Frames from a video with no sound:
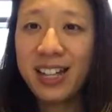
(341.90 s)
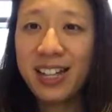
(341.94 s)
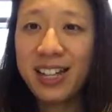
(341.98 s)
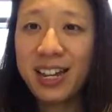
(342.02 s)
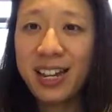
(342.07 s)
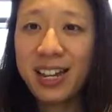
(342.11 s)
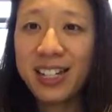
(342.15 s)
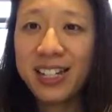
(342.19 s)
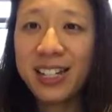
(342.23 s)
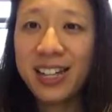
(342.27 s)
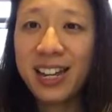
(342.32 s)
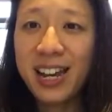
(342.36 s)

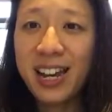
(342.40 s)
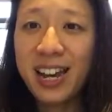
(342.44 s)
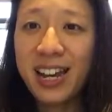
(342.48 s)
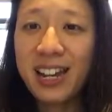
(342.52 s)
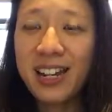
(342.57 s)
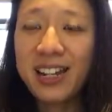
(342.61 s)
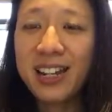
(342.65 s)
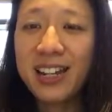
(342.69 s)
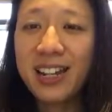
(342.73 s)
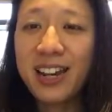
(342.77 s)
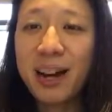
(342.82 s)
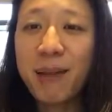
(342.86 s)
Thanks
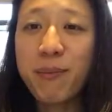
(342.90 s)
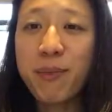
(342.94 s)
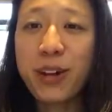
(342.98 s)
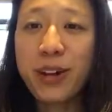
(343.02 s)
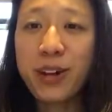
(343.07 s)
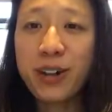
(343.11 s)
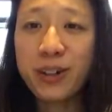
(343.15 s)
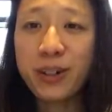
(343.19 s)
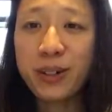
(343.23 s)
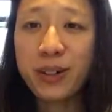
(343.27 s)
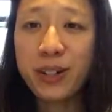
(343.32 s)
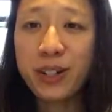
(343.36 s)
again. I'm
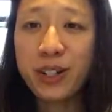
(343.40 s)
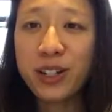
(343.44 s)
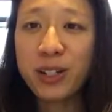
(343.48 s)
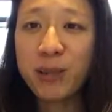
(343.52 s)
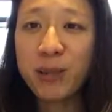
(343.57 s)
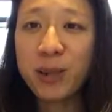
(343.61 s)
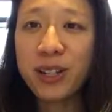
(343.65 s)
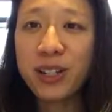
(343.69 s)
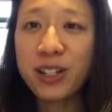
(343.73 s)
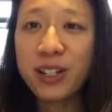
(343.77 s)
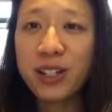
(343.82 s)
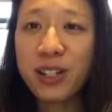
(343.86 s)
honored to
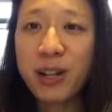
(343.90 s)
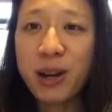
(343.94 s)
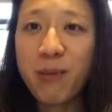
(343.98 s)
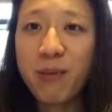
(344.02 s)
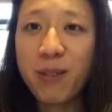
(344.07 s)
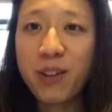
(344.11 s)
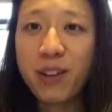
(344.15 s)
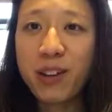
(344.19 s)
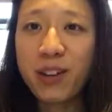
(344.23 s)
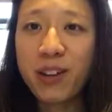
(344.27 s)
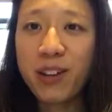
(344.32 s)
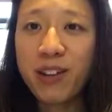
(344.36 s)
spend this time
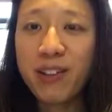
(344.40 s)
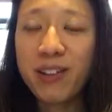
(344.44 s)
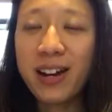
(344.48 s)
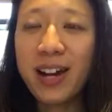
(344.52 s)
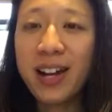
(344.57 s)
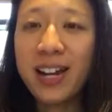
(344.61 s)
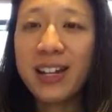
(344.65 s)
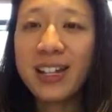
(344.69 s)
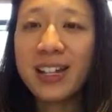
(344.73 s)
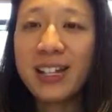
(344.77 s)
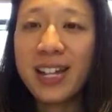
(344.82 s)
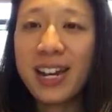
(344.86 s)
with you,
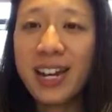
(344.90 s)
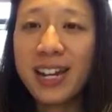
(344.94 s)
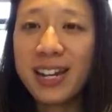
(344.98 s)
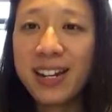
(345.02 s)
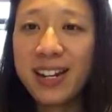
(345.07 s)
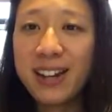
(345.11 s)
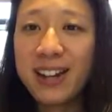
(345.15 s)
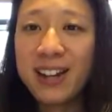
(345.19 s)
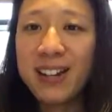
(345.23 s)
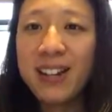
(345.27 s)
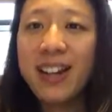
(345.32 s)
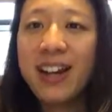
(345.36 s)
and take
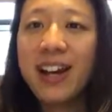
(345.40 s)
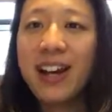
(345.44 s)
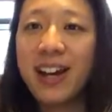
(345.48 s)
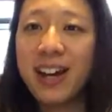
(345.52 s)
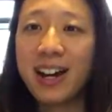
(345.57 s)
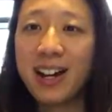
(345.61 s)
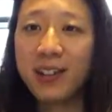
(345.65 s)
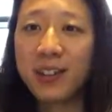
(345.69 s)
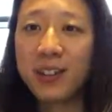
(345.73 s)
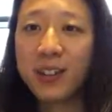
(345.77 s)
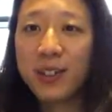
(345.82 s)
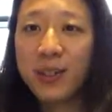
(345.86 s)
care.
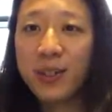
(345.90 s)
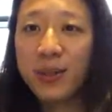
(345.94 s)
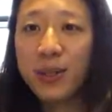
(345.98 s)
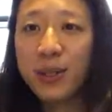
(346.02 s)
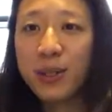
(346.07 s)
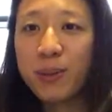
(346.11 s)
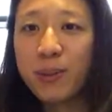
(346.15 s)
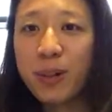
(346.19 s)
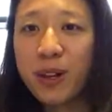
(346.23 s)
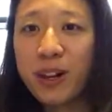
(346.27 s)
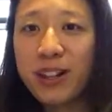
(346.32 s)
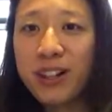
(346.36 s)
I'll see you
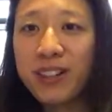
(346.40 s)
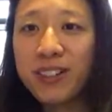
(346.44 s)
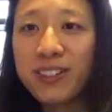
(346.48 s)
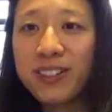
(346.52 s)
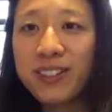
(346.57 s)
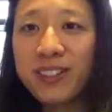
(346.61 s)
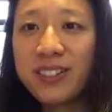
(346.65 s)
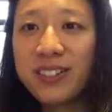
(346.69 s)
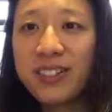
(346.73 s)
tomorrow.